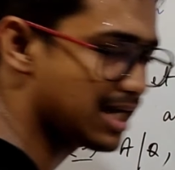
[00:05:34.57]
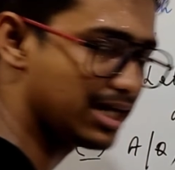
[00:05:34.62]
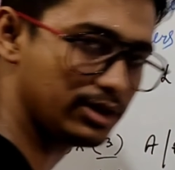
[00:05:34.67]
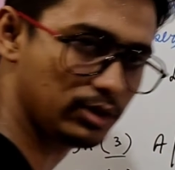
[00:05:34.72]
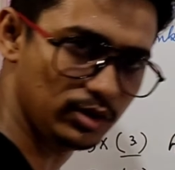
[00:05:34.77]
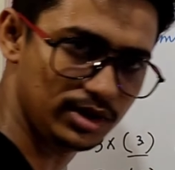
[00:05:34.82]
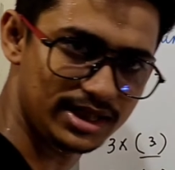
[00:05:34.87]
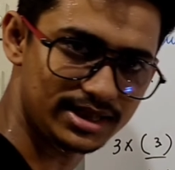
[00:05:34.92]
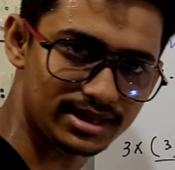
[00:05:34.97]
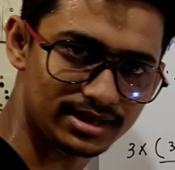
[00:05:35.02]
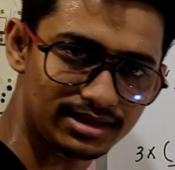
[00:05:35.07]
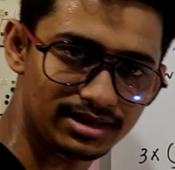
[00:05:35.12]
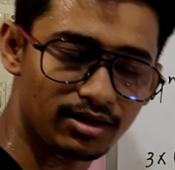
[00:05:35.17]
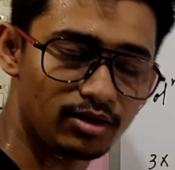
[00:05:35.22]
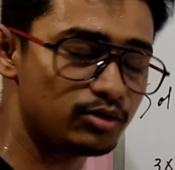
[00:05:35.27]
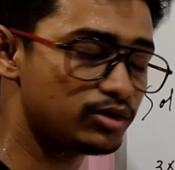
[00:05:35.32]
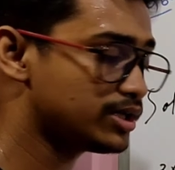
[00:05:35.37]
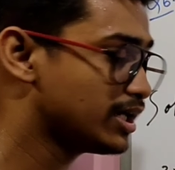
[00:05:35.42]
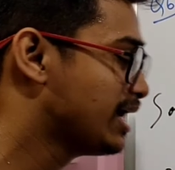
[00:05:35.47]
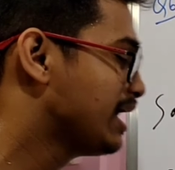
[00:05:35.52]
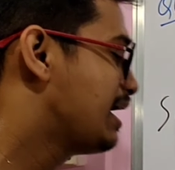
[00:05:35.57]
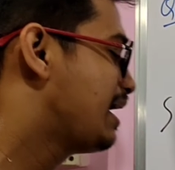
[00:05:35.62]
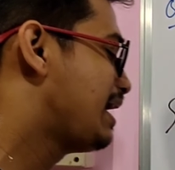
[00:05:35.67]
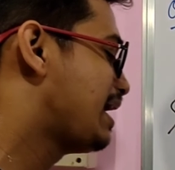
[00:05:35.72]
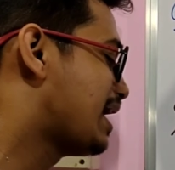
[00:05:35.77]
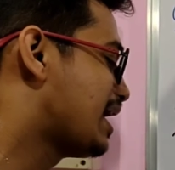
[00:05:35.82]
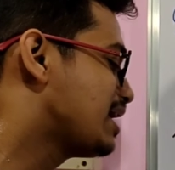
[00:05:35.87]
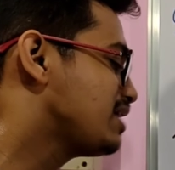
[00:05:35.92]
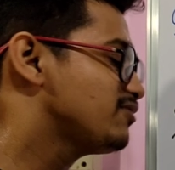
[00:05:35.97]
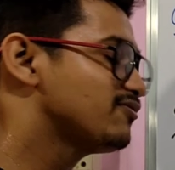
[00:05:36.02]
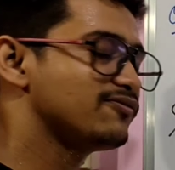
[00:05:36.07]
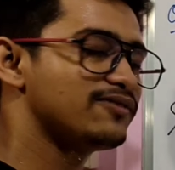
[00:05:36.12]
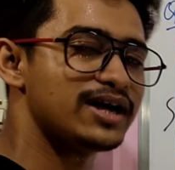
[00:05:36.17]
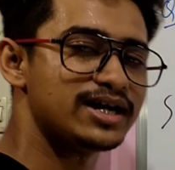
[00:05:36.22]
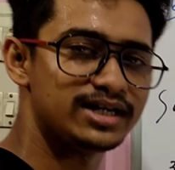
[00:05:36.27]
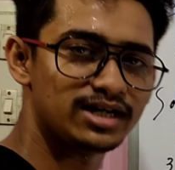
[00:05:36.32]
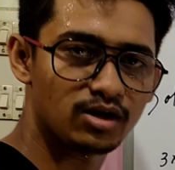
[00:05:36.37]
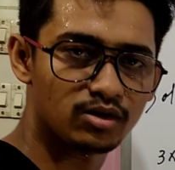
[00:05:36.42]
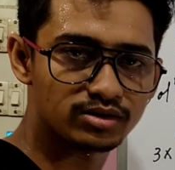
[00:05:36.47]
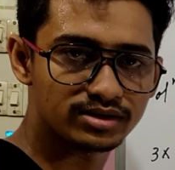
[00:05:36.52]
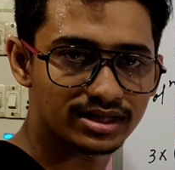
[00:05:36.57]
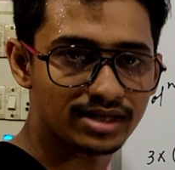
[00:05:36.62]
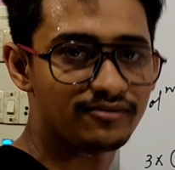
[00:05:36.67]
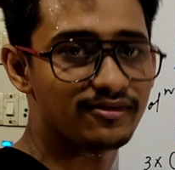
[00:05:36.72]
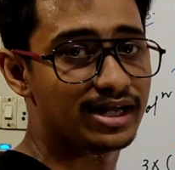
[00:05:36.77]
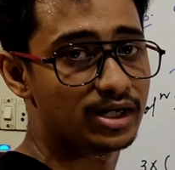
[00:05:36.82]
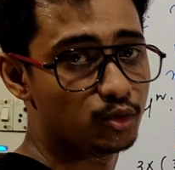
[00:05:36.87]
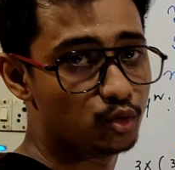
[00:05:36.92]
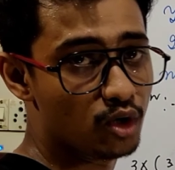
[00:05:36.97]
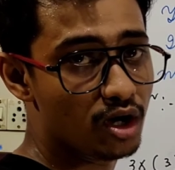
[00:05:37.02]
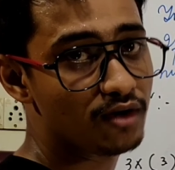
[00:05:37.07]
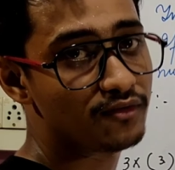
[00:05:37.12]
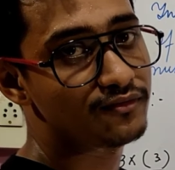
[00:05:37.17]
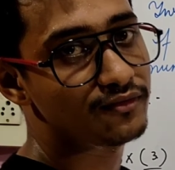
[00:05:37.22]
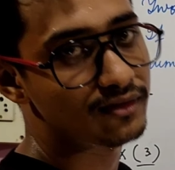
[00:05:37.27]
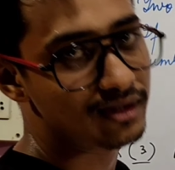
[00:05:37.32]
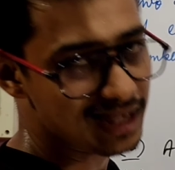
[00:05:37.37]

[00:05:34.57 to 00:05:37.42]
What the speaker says: calculate it out and find out the value of